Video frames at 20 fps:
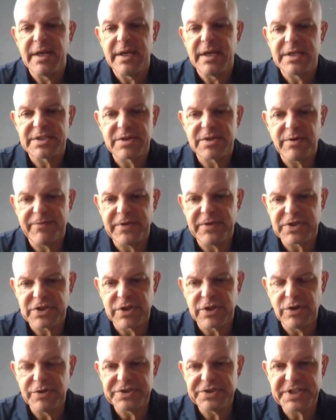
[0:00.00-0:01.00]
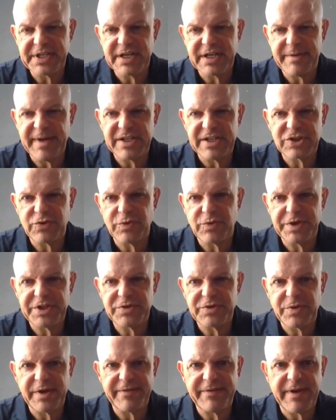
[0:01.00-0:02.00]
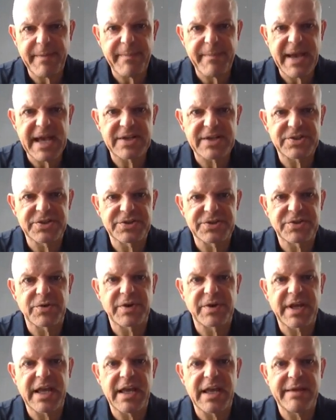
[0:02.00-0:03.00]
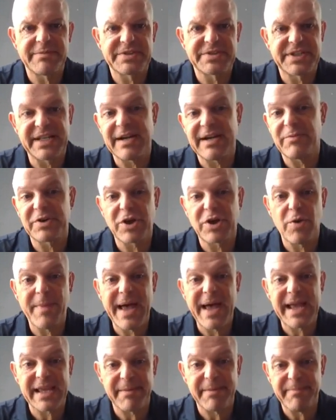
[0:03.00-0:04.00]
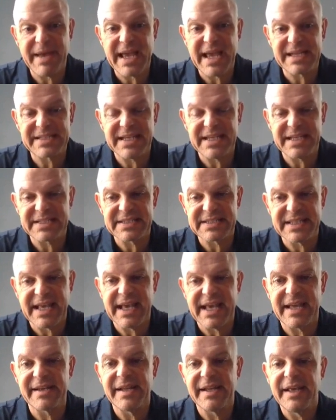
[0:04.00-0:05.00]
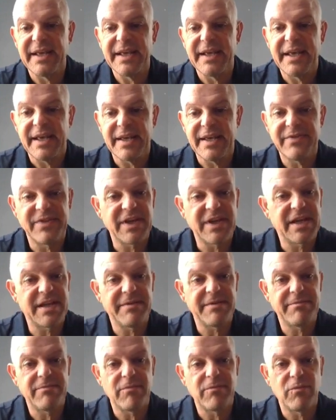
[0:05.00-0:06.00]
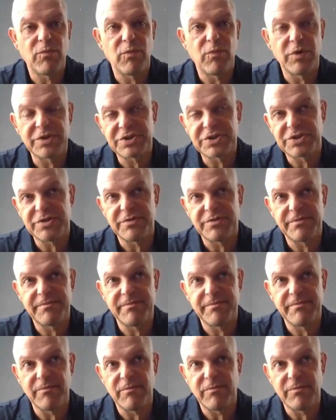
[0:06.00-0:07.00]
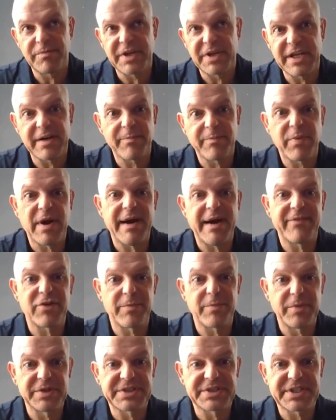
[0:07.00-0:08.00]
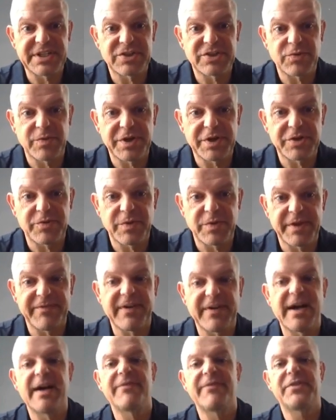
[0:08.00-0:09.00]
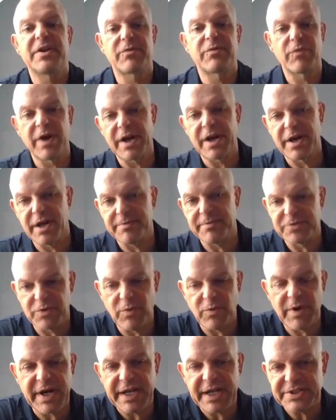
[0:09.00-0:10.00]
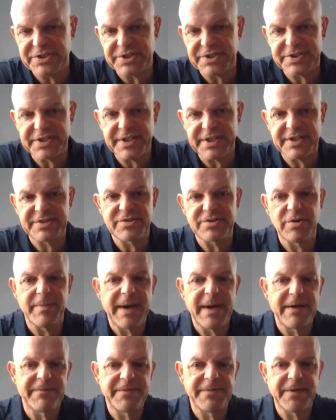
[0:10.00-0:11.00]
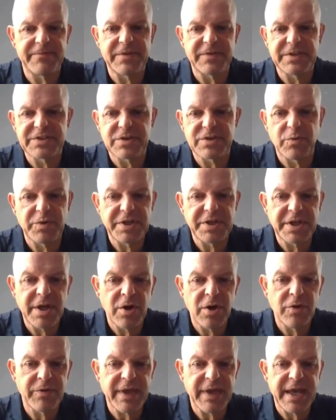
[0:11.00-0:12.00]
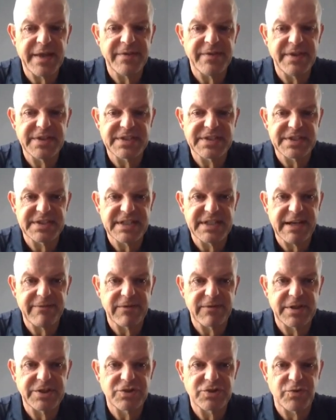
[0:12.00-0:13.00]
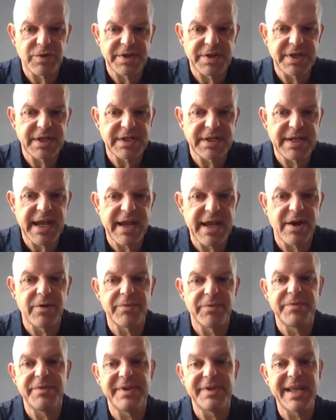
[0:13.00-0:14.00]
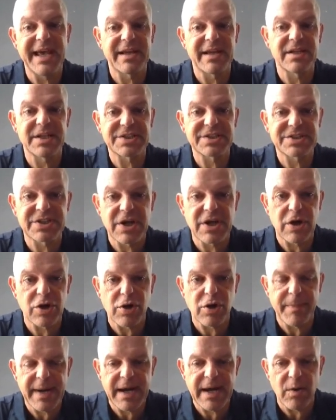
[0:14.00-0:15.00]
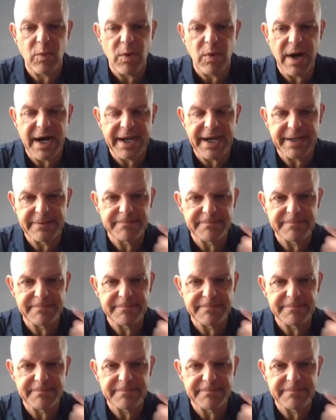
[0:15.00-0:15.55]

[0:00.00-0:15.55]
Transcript: So if it's losing in about 20, 25 matches or games, then I would go back and back test that. And then once you get it profitable, say 20, 25, then run it up to what I just did to about 50. So we know that this is definitely trending down. Now let's talk about why.